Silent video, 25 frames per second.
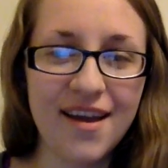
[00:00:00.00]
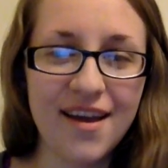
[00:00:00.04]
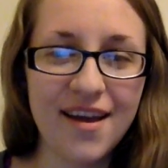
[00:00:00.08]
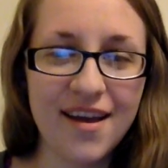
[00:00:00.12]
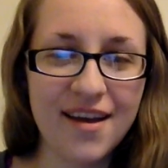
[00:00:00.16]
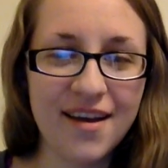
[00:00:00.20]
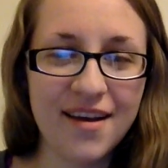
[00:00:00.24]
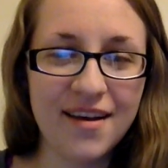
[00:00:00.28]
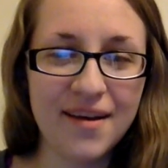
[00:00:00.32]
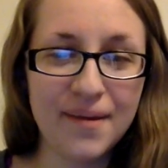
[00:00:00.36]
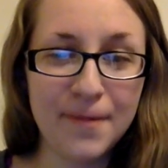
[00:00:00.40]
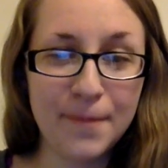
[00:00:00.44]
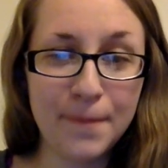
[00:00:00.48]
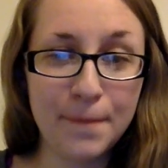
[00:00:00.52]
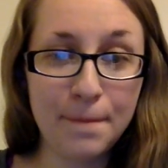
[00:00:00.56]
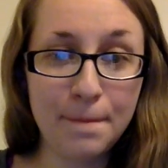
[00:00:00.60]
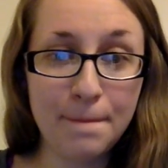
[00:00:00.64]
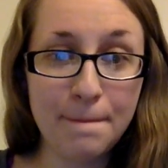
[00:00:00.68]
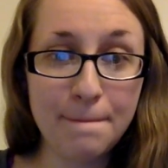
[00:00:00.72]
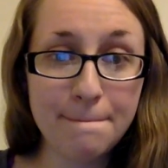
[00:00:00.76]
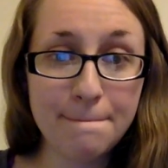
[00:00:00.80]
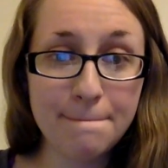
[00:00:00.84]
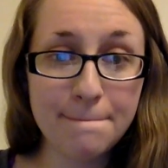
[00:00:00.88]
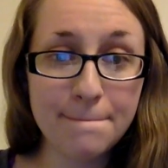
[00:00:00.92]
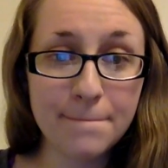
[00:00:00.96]

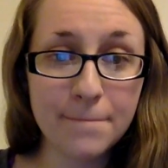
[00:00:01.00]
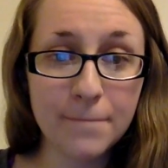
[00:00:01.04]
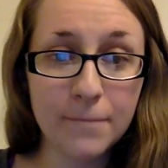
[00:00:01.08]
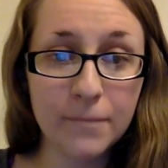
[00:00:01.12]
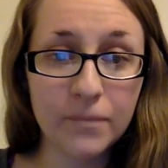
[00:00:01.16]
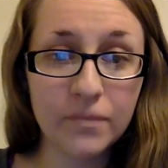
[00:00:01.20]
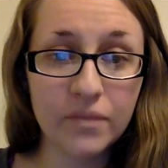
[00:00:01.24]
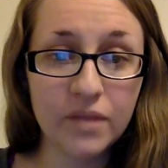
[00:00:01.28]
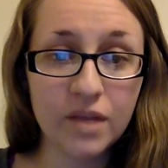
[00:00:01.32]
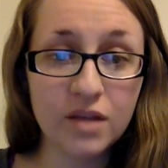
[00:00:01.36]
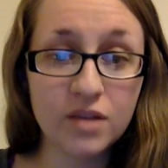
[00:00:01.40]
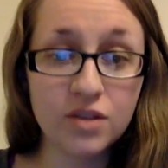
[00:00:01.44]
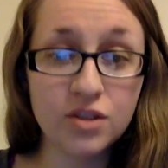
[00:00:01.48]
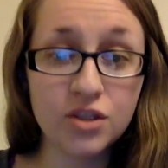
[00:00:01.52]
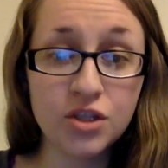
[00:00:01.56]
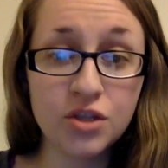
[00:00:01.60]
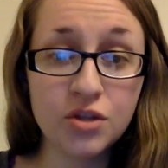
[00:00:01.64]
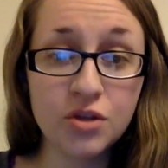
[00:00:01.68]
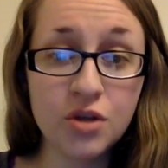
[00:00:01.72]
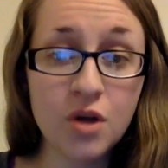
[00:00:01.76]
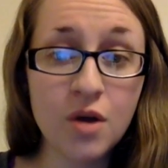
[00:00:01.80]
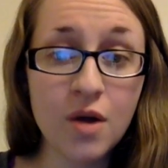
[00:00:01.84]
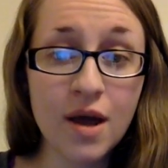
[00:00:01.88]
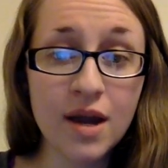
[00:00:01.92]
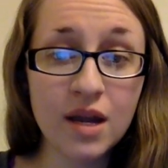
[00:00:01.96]
Do you
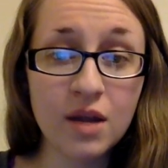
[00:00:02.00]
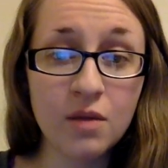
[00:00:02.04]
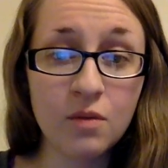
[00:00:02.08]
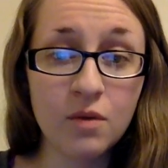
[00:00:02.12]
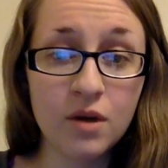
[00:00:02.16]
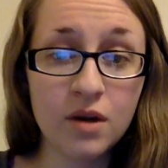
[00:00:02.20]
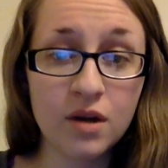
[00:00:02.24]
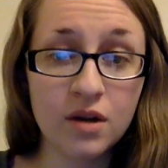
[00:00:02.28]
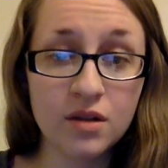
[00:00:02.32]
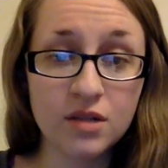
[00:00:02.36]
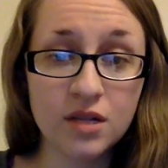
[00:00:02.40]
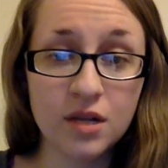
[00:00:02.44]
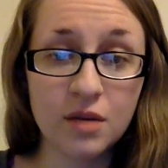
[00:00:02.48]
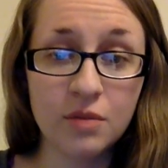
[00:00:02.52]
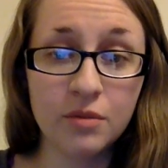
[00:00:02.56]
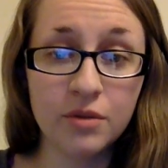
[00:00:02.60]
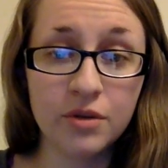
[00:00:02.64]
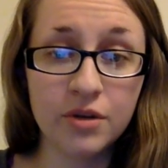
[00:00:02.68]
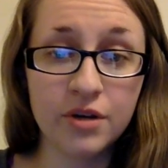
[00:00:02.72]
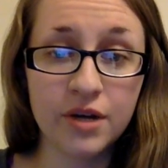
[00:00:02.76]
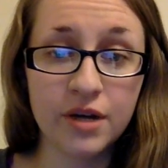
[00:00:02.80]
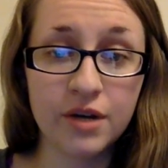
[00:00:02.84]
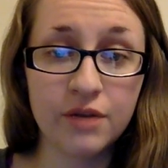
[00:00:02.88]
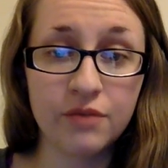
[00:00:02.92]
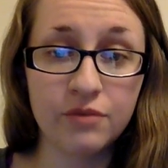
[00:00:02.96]
know anyone on
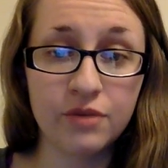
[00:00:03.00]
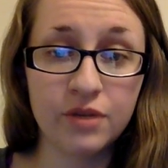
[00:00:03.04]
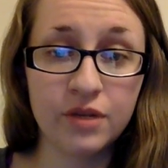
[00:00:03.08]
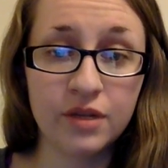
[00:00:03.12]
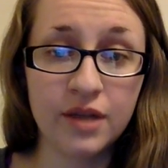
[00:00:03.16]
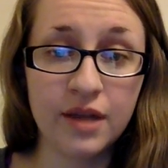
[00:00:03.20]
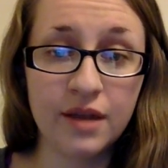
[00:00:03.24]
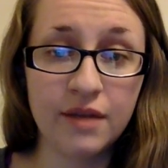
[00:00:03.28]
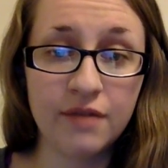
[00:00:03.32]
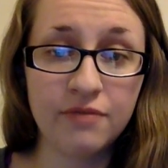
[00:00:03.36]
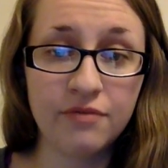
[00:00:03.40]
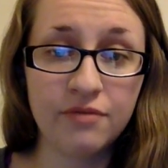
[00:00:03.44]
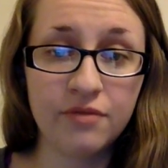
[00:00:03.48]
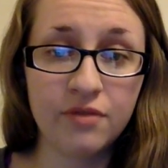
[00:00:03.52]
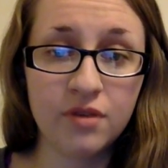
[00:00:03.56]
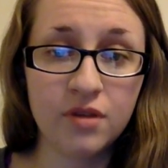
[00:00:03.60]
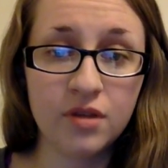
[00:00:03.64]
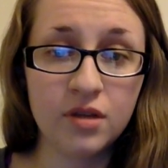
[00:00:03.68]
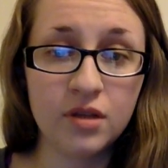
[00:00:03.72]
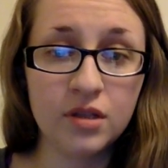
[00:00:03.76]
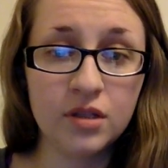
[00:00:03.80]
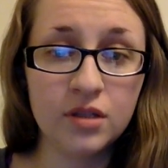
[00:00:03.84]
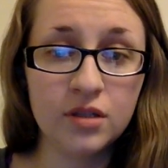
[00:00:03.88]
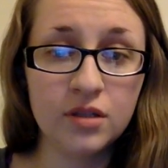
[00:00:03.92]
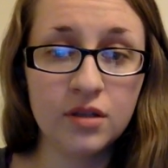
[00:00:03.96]
Tumblr in real life?
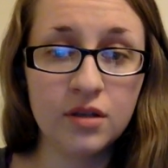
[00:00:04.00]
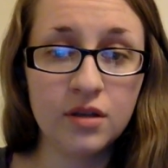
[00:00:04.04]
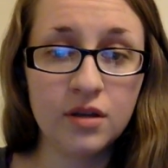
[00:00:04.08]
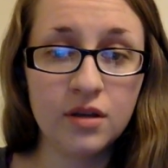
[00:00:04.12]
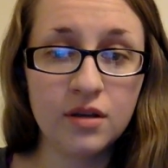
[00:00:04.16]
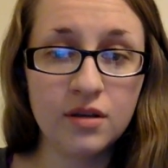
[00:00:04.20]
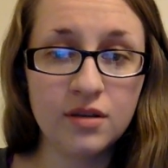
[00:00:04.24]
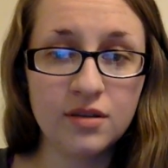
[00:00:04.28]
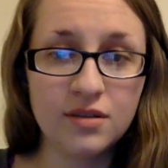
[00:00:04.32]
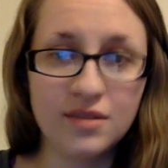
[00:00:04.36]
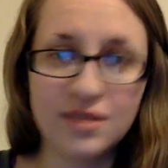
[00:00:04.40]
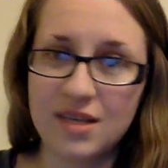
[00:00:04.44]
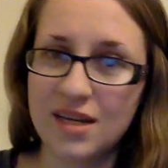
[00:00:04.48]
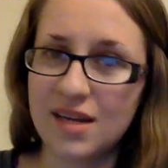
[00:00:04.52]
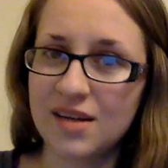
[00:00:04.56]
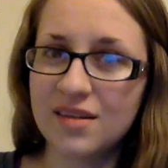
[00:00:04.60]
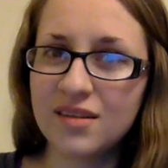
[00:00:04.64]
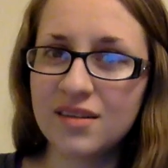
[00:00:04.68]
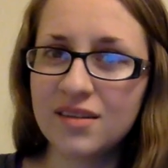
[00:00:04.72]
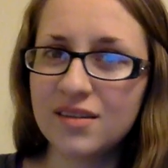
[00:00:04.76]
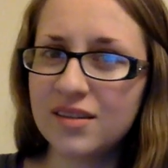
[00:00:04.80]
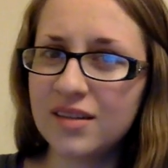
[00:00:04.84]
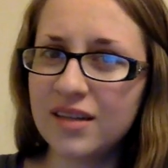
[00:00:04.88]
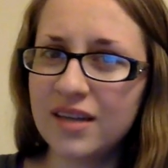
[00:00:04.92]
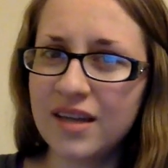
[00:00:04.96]

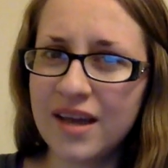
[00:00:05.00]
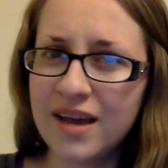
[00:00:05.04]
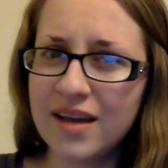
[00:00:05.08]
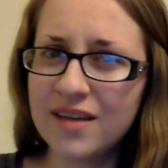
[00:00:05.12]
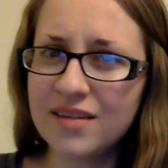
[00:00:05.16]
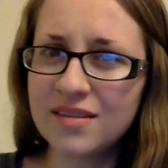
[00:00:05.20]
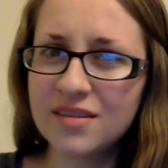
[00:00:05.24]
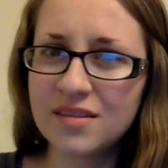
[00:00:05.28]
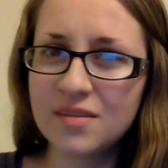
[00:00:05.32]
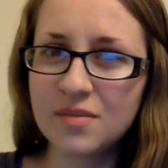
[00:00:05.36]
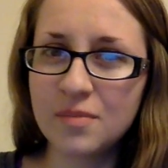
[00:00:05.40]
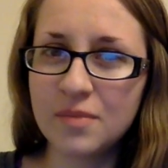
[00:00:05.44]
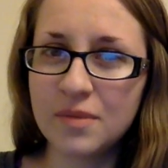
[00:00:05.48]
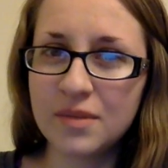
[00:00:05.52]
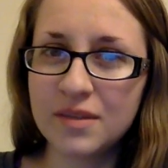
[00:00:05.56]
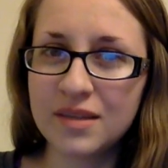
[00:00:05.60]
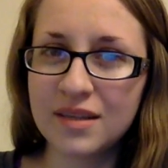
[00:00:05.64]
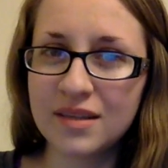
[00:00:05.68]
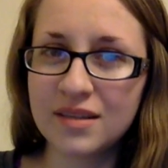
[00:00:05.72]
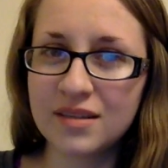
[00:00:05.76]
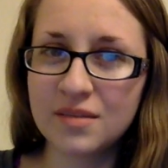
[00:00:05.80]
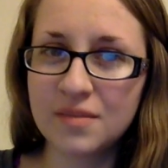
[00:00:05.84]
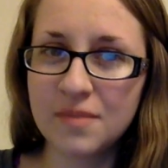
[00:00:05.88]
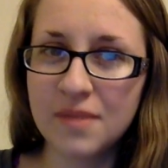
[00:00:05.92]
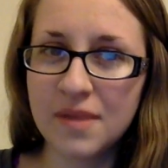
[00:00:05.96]
Technically, yes, but
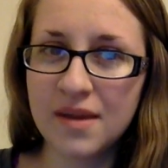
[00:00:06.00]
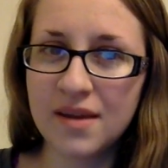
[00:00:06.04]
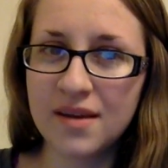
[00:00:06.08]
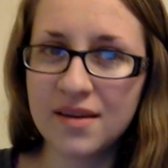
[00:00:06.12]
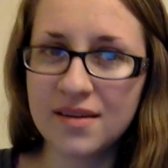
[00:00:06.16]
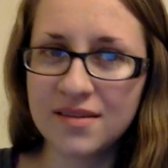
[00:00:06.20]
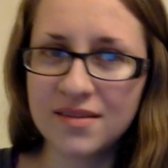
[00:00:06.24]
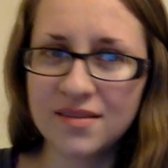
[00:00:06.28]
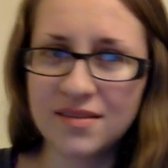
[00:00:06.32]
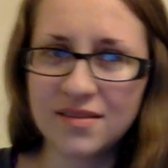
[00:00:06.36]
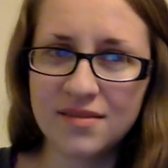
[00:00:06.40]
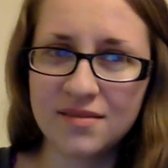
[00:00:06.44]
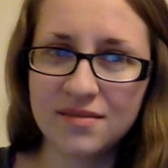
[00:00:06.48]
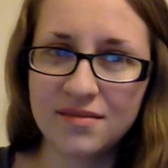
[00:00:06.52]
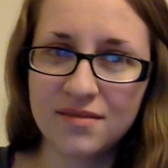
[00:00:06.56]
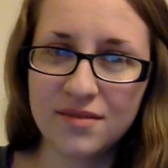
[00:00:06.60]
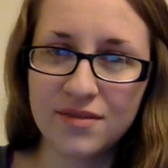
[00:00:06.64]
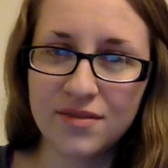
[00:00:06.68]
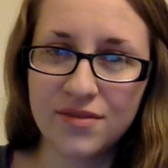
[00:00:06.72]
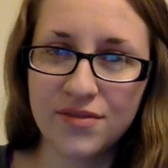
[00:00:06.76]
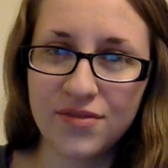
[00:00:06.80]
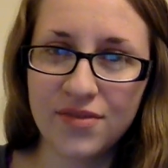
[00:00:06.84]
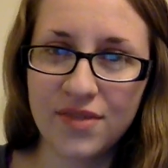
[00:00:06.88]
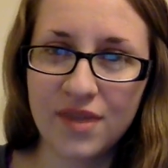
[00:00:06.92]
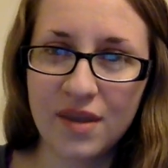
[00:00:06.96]
that's because
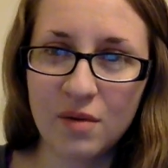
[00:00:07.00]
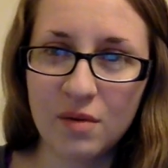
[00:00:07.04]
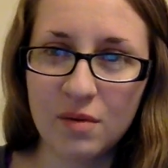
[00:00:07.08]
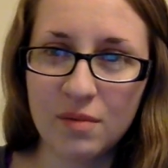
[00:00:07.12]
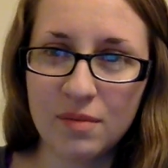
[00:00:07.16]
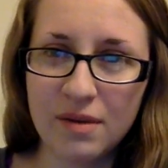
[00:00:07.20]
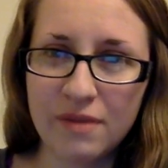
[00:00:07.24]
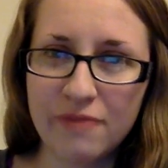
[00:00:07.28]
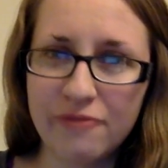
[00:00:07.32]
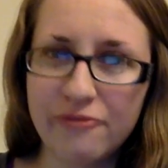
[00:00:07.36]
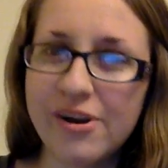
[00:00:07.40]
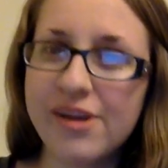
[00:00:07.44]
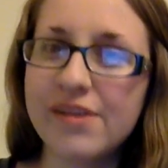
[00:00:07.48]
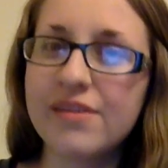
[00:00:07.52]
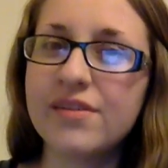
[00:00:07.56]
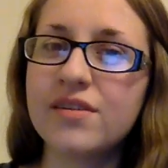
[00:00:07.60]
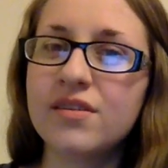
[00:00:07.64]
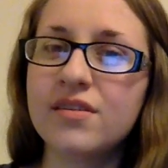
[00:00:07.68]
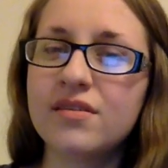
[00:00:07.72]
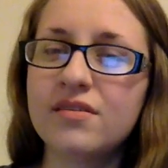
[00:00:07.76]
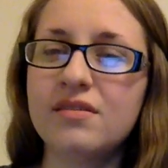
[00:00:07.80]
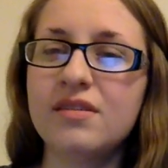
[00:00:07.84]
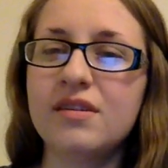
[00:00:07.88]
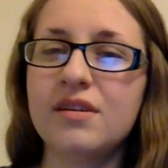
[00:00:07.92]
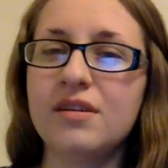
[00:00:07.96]
they were my
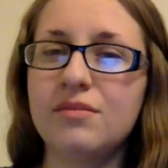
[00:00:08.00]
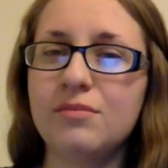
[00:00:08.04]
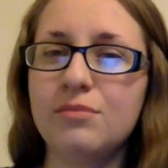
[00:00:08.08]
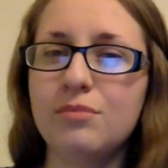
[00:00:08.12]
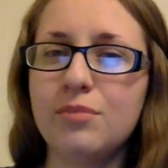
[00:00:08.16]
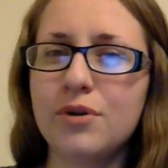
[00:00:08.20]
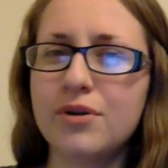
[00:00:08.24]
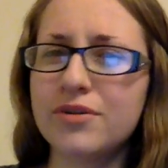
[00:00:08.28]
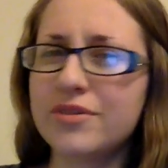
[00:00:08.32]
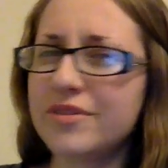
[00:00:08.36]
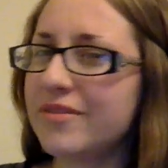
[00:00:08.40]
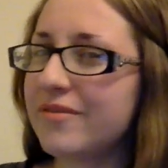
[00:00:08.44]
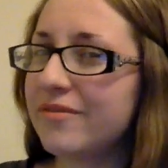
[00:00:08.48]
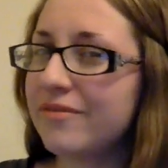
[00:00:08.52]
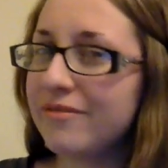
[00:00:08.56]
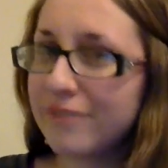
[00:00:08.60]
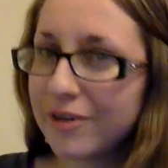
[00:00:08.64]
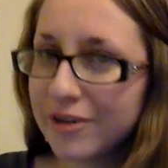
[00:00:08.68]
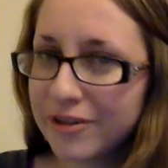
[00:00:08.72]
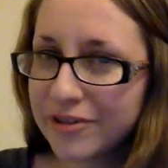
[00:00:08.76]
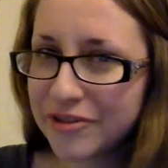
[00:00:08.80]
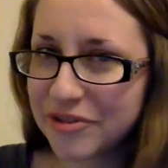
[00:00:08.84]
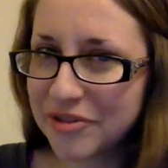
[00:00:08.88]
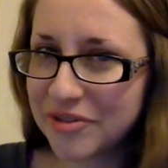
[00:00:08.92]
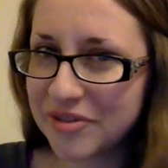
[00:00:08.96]
friend in person
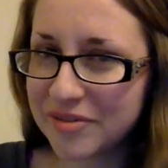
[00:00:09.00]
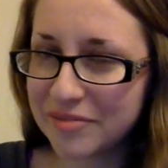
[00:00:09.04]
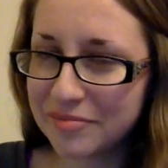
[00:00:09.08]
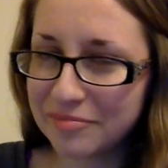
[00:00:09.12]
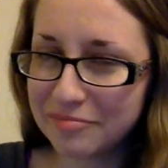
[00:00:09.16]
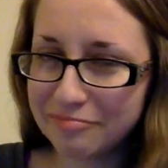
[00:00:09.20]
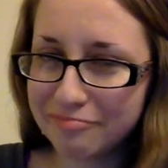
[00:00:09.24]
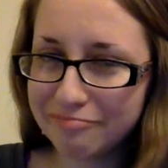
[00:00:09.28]
first.